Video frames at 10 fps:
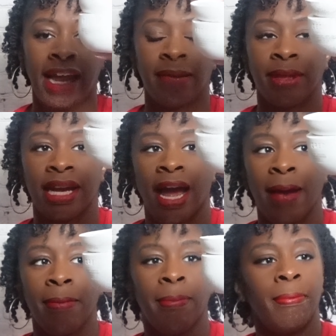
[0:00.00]
item that
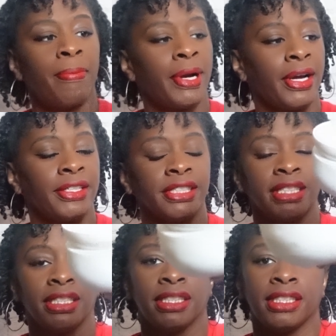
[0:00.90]
I
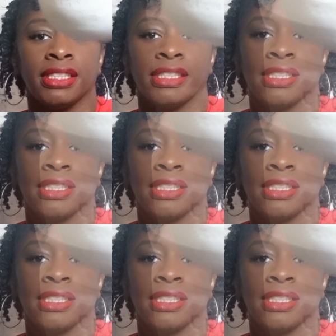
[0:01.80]
purchased,